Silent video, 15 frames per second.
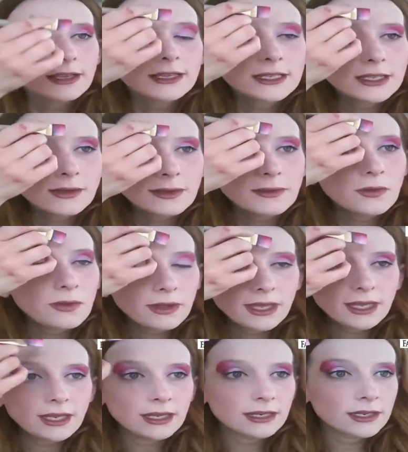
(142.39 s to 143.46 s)
So I'm
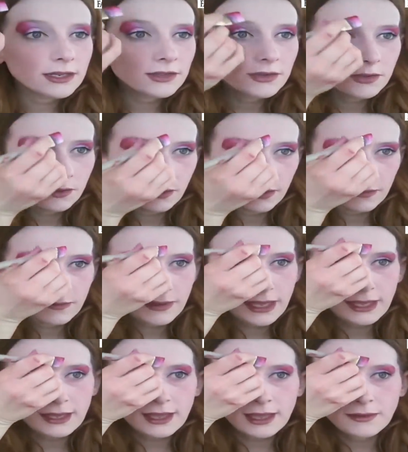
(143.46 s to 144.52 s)
going to
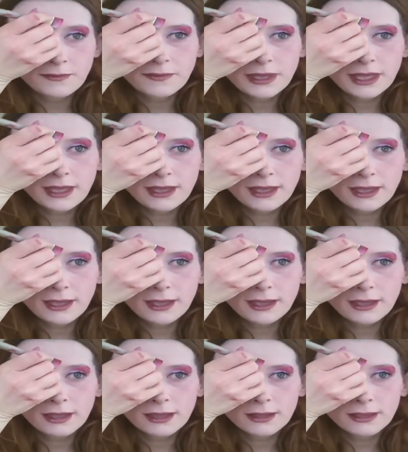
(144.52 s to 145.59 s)
make a
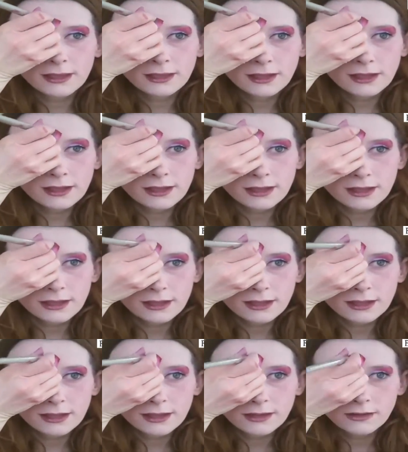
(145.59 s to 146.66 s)
big,
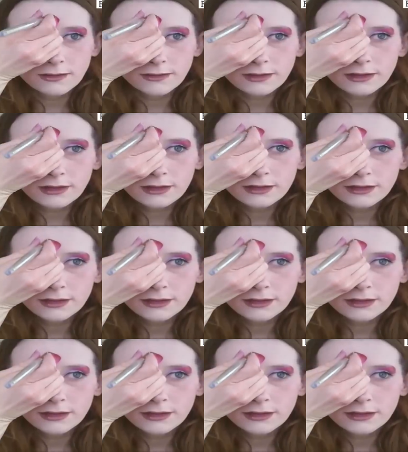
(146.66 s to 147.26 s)
long oval.